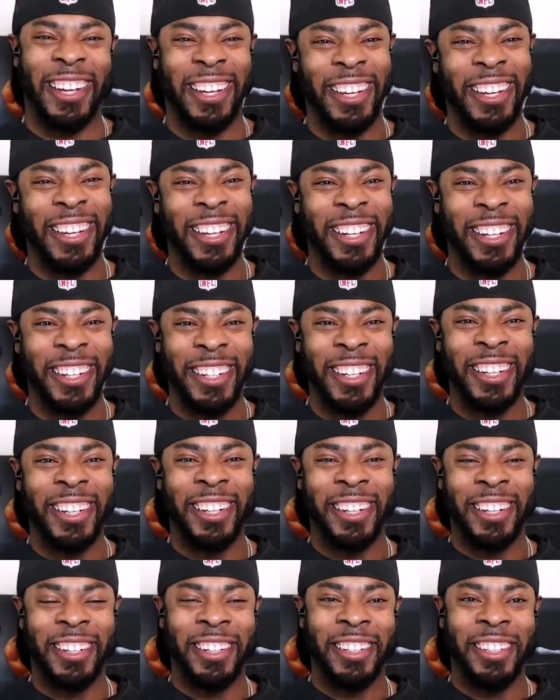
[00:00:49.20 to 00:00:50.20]

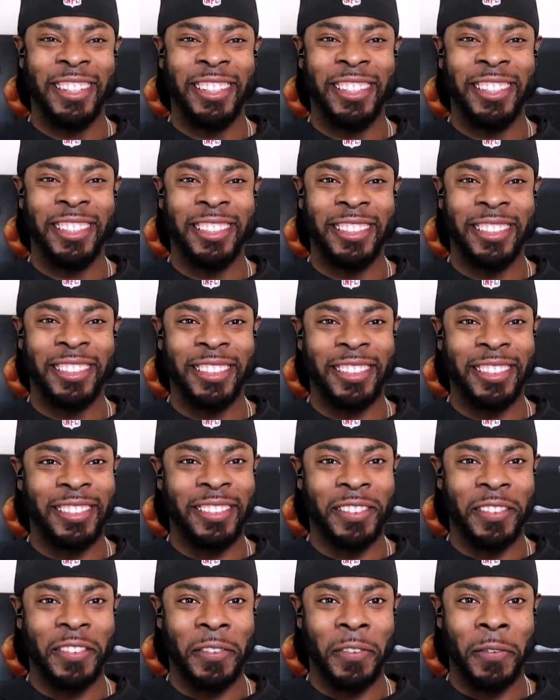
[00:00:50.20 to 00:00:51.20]

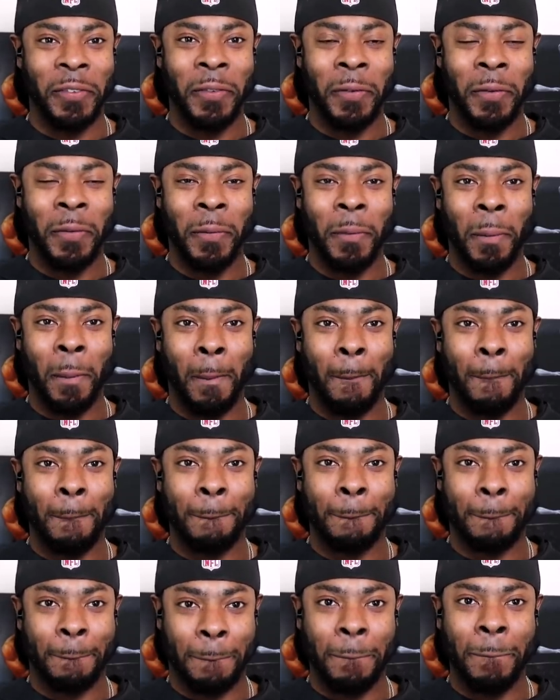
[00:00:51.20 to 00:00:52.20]

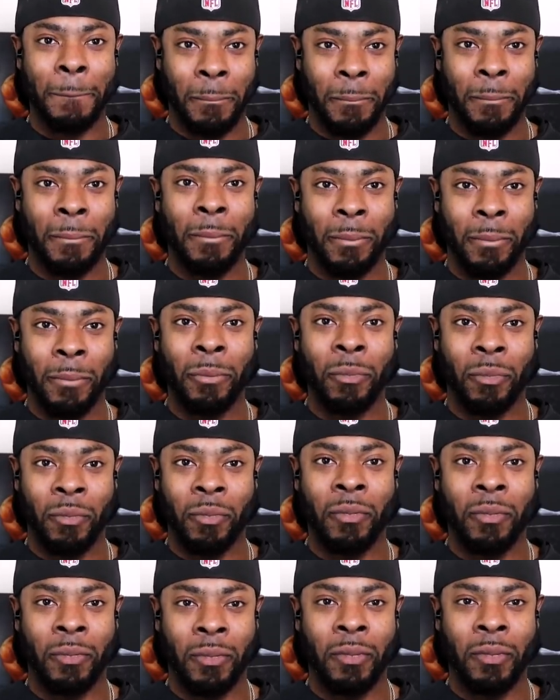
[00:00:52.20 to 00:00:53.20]

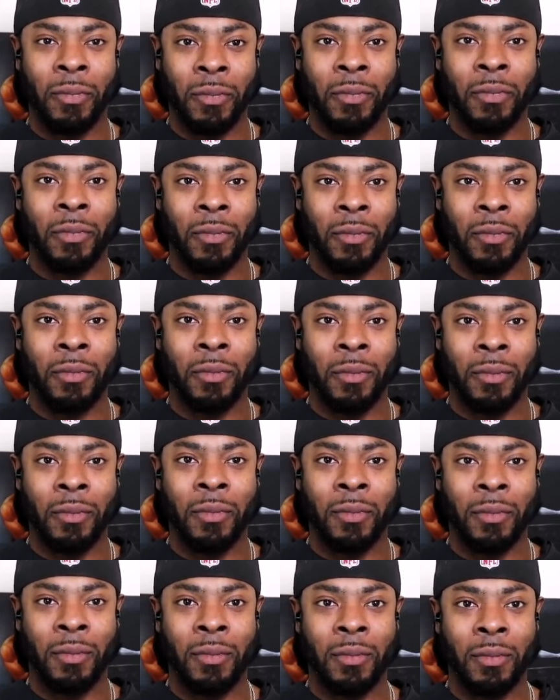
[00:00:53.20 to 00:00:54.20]
This person isn't speaking.